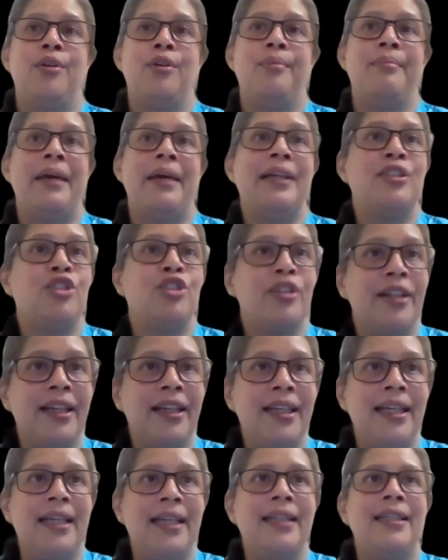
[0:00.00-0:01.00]

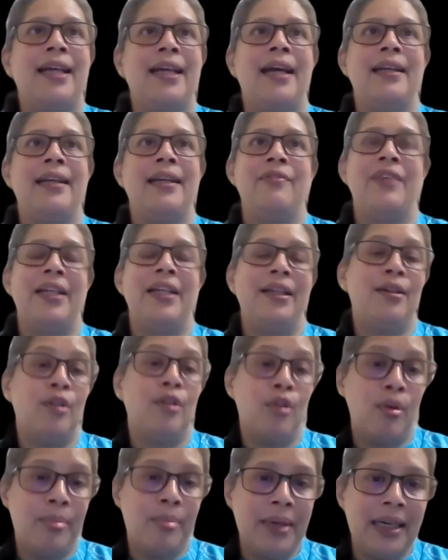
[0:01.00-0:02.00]
measuring it at a very
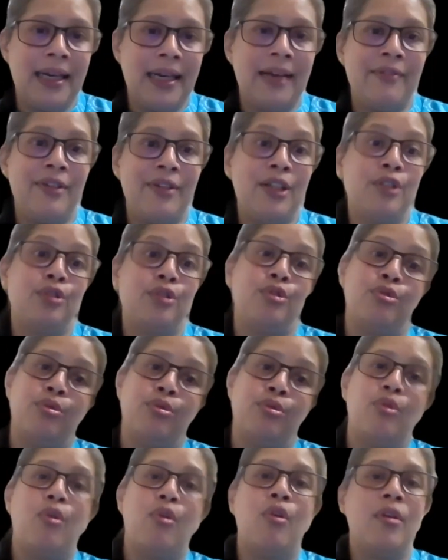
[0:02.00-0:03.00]
global level
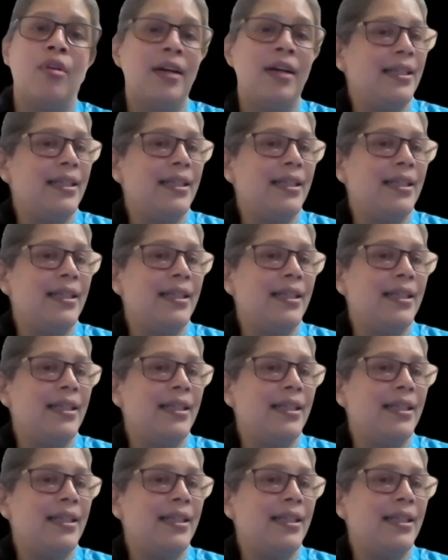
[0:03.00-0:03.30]
through only